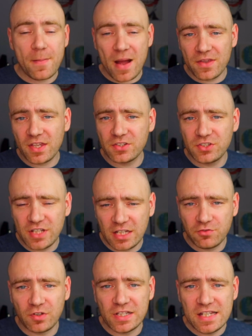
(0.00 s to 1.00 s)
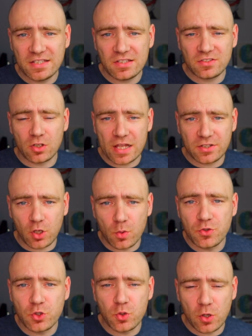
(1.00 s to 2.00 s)
My band has 6 releases, so let's go
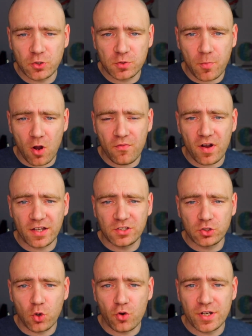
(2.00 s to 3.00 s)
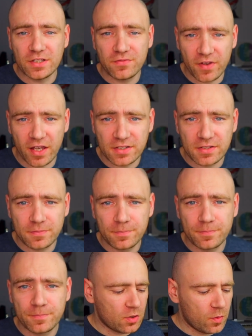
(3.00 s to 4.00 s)
and do those Spotify stories first.
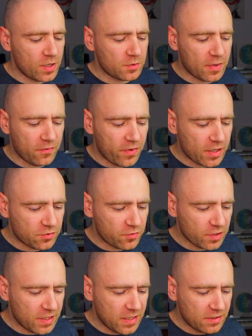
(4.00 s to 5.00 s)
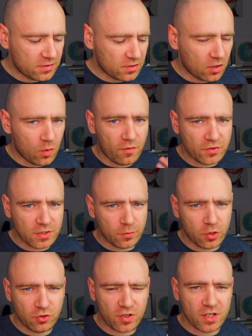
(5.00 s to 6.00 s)
So here's my first release, so obviously I'm
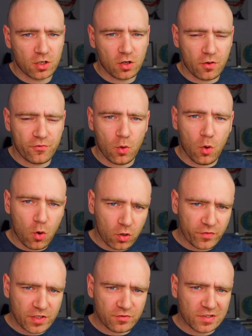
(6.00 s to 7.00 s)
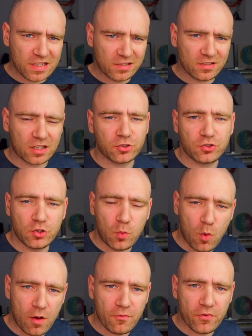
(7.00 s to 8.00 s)
going to try and go through all of these releases. I'll just do
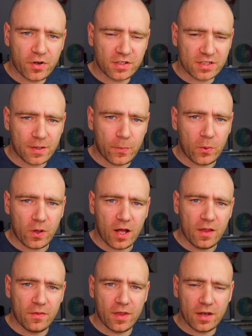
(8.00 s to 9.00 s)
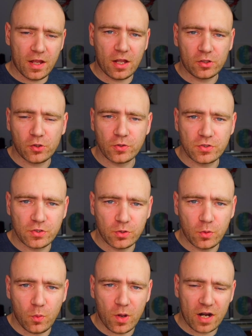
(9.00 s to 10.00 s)
one for example, and then I'll cut
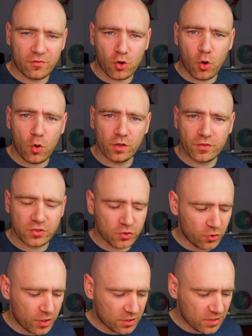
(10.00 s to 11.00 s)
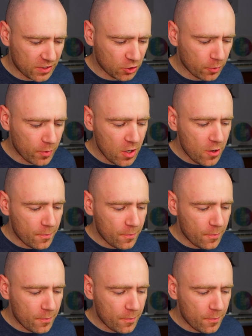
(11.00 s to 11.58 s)
to where I've got all of the stories laid up.